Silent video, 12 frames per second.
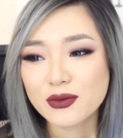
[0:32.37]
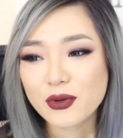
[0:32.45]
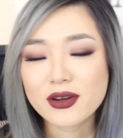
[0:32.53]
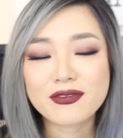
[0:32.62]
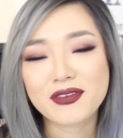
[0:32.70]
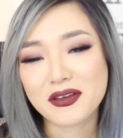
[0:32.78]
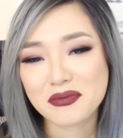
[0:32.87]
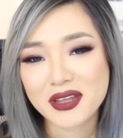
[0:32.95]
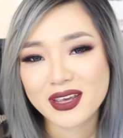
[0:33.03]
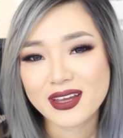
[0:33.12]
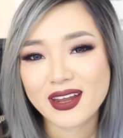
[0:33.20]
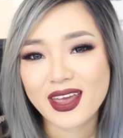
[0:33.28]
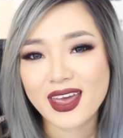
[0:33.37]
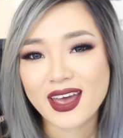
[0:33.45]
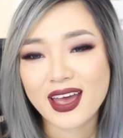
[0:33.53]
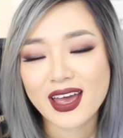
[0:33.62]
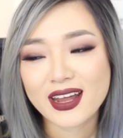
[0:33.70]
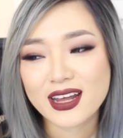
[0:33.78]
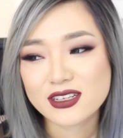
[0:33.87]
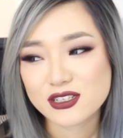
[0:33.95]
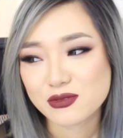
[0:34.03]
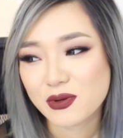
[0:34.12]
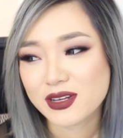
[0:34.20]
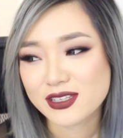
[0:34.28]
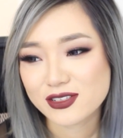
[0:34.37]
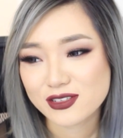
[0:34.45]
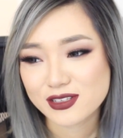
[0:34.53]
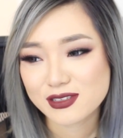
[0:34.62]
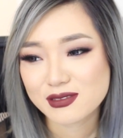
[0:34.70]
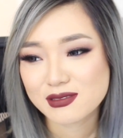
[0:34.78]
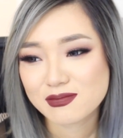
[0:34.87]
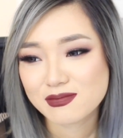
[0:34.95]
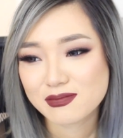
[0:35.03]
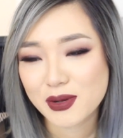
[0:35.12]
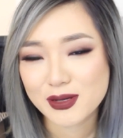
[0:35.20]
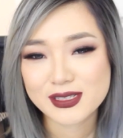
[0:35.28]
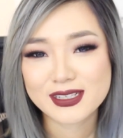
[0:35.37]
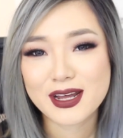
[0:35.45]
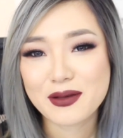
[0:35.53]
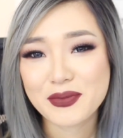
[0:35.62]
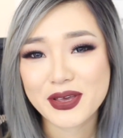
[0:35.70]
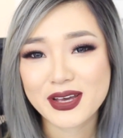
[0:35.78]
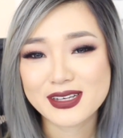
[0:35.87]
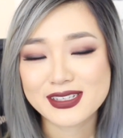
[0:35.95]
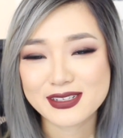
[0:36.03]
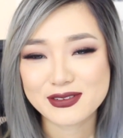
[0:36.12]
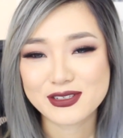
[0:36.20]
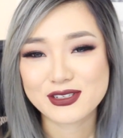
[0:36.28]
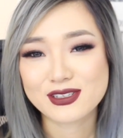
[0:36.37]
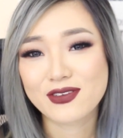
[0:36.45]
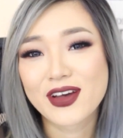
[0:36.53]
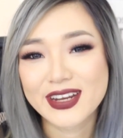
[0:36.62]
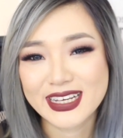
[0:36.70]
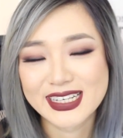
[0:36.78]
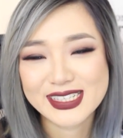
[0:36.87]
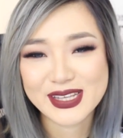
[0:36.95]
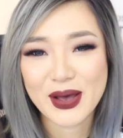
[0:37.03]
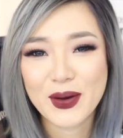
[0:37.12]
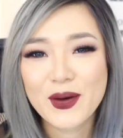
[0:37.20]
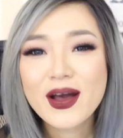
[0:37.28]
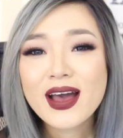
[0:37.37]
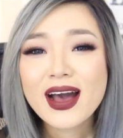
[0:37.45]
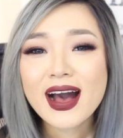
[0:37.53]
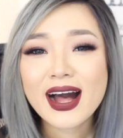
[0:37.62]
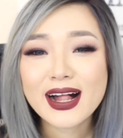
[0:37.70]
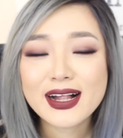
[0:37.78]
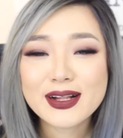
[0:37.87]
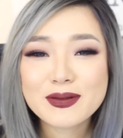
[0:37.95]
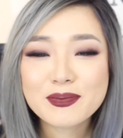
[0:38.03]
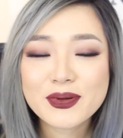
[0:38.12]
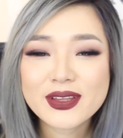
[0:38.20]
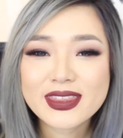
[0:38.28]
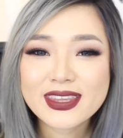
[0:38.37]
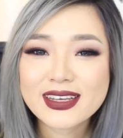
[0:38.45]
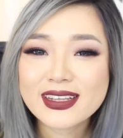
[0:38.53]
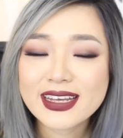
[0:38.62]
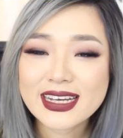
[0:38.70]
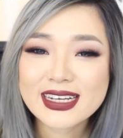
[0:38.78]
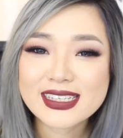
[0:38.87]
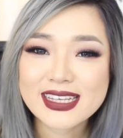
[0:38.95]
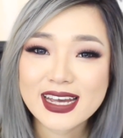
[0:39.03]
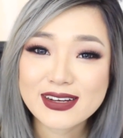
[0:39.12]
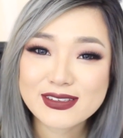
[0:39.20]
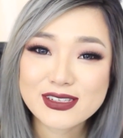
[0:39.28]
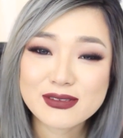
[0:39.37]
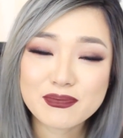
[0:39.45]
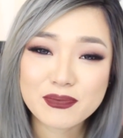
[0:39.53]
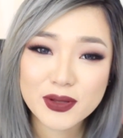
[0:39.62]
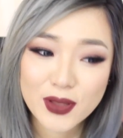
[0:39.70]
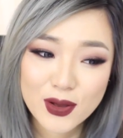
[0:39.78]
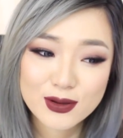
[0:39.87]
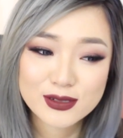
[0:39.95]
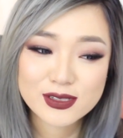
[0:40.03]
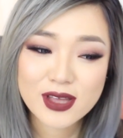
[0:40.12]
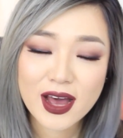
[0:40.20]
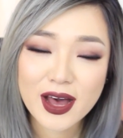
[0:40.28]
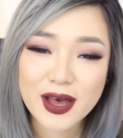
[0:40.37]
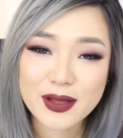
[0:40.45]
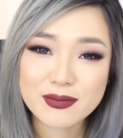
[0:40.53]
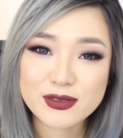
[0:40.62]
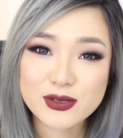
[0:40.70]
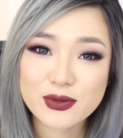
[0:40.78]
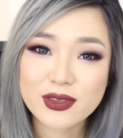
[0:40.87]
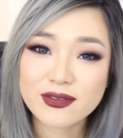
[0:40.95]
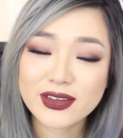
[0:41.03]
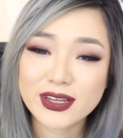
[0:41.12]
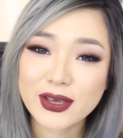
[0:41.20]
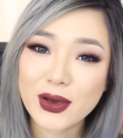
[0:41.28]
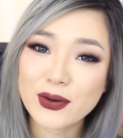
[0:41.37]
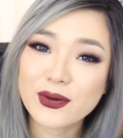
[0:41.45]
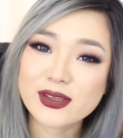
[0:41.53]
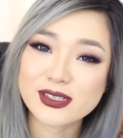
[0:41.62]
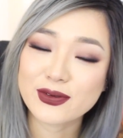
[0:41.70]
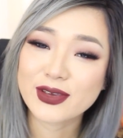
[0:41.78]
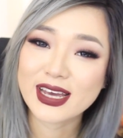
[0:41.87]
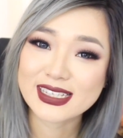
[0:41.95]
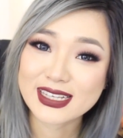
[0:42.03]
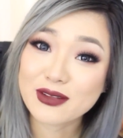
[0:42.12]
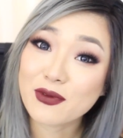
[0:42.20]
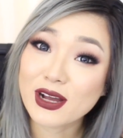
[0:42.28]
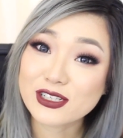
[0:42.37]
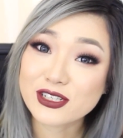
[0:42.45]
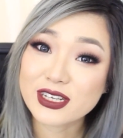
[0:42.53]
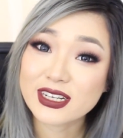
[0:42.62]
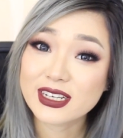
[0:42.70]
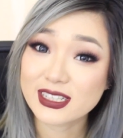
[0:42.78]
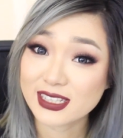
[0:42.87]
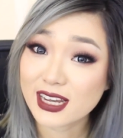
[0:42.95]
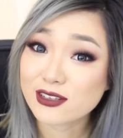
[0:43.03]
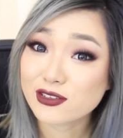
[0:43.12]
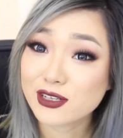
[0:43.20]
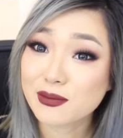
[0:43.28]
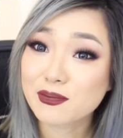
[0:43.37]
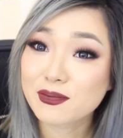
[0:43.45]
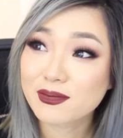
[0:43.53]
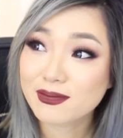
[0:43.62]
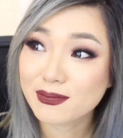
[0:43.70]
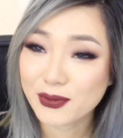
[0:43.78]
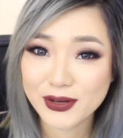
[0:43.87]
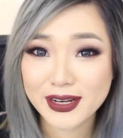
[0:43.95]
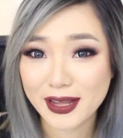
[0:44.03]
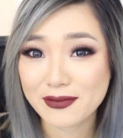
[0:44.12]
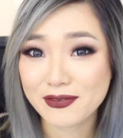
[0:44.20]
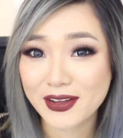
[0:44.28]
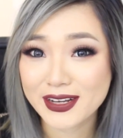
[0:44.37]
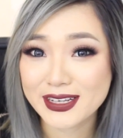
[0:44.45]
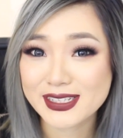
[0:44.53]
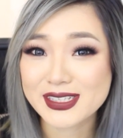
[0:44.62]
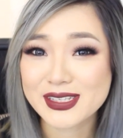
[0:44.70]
we already filmed it and I just wanted to just post it up because it was just funny. So I'll put the link down below um, to the video so you guys can watch it. It's actually pretty damn funny.